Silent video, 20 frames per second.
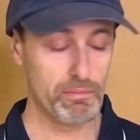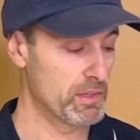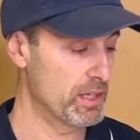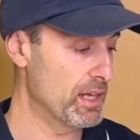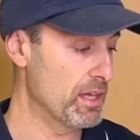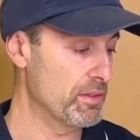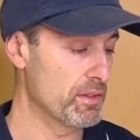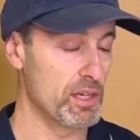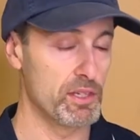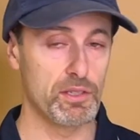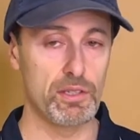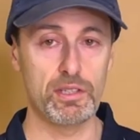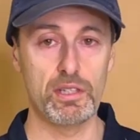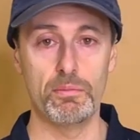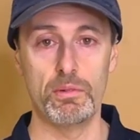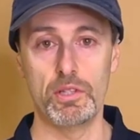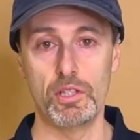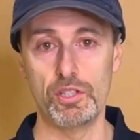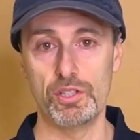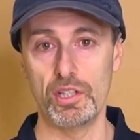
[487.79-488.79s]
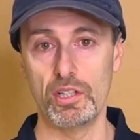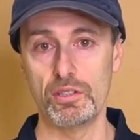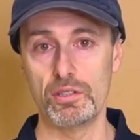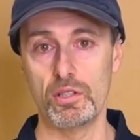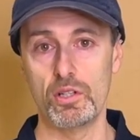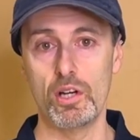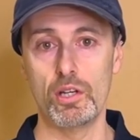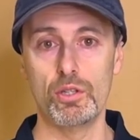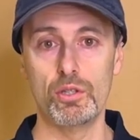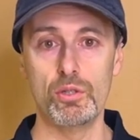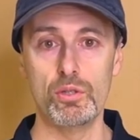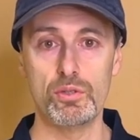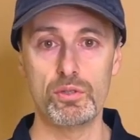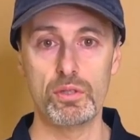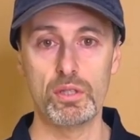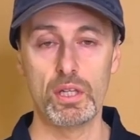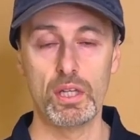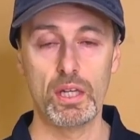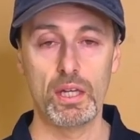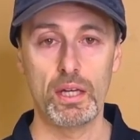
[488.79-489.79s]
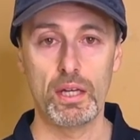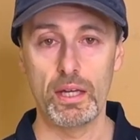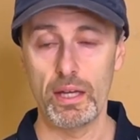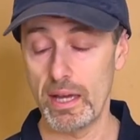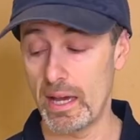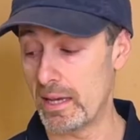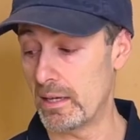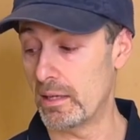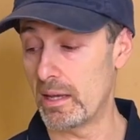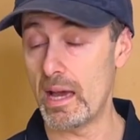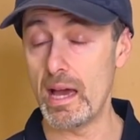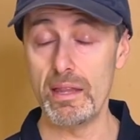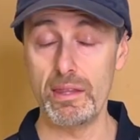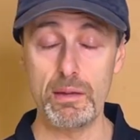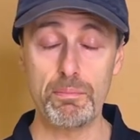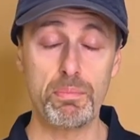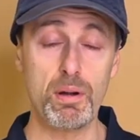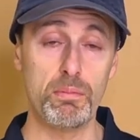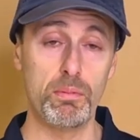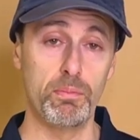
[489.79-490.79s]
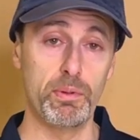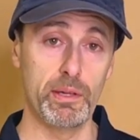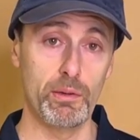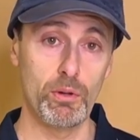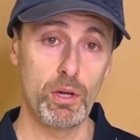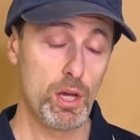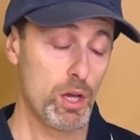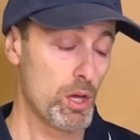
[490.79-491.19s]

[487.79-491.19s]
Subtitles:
you know, these are some of the jigs that I use, and they're probably